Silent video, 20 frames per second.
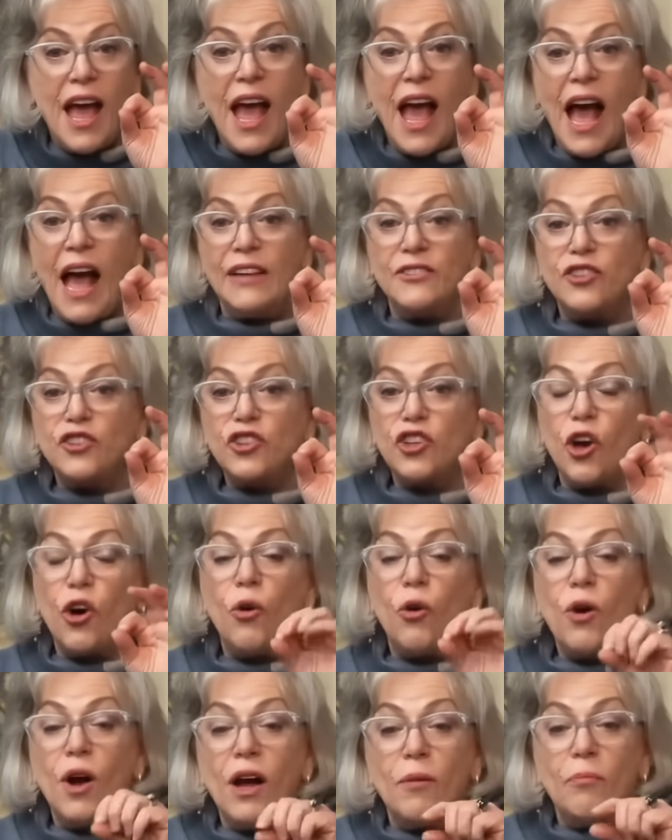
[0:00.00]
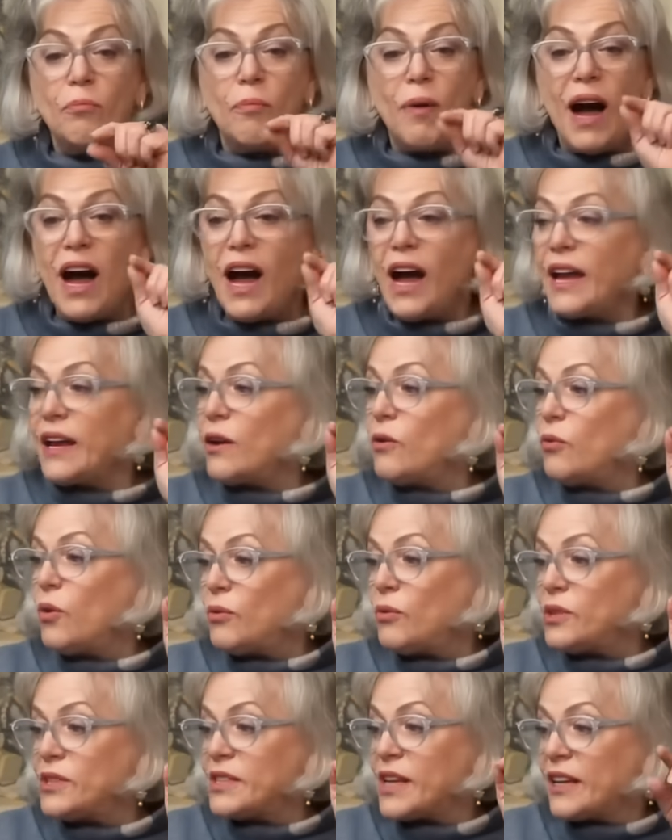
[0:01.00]
And so by,
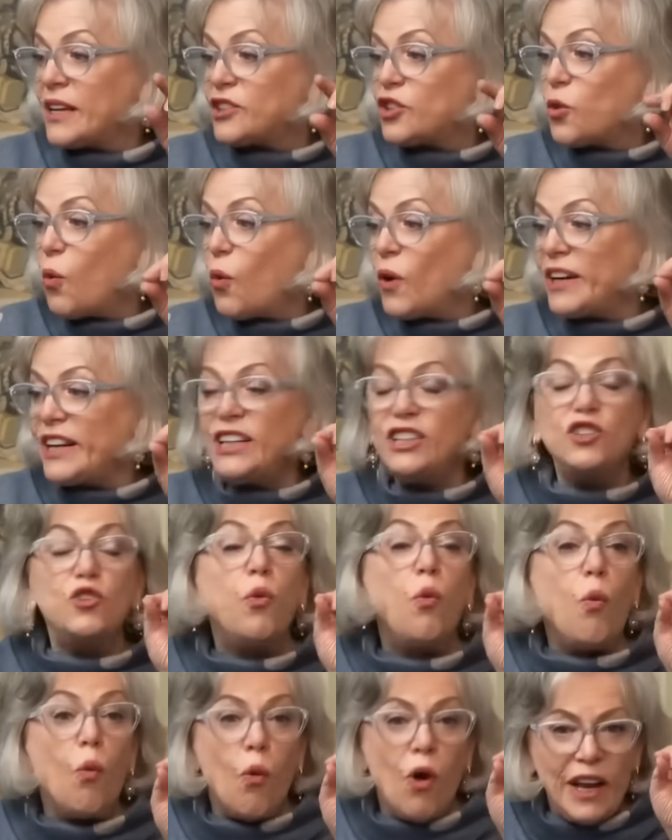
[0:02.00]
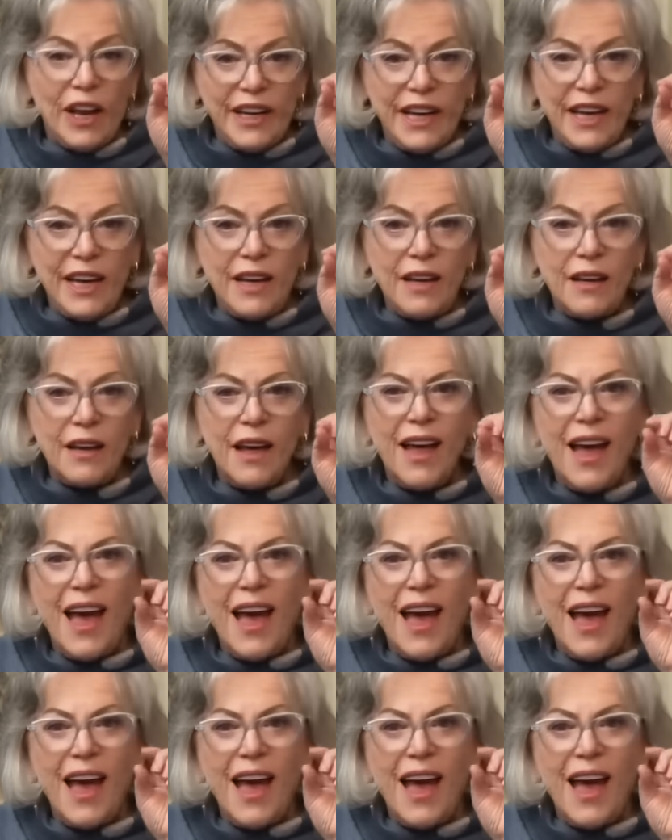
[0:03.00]
2020?